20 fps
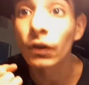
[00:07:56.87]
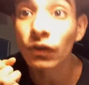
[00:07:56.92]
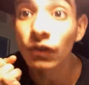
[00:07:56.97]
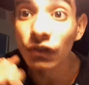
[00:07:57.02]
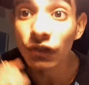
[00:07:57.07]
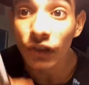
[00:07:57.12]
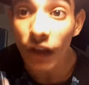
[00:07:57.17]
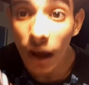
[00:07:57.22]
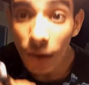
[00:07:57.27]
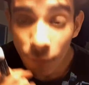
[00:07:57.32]

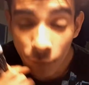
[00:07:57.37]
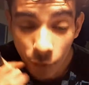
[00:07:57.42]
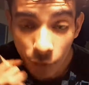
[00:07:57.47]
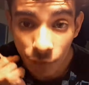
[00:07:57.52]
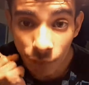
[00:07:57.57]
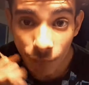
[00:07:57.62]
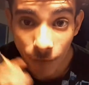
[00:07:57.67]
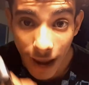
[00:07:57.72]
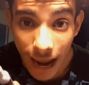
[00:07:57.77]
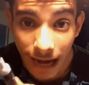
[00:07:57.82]
there's several
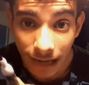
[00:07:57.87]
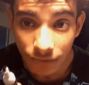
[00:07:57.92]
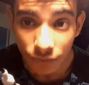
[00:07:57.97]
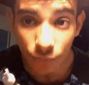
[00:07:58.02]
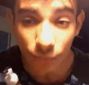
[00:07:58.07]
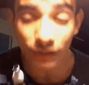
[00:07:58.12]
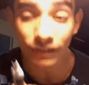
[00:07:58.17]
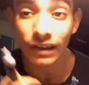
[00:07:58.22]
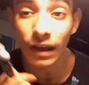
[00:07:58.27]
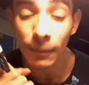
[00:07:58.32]

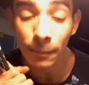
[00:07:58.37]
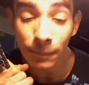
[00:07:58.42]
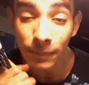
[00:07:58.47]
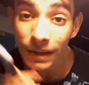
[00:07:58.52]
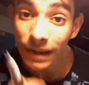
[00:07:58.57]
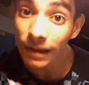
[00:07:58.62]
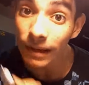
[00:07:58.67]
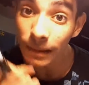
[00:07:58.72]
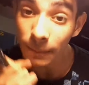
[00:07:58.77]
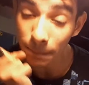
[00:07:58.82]
factories that are
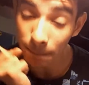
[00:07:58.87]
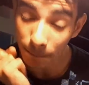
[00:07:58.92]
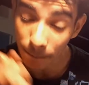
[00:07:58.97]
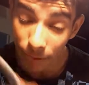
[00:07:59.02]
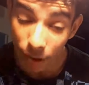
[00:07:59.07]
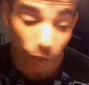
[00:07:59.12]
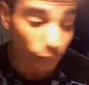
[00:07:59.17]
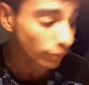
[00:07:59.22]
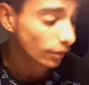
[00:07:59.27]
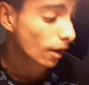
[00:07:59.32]
being
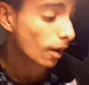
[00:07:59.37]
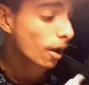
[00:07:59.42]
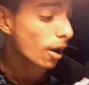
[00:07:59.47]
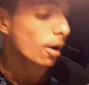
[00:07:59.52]
built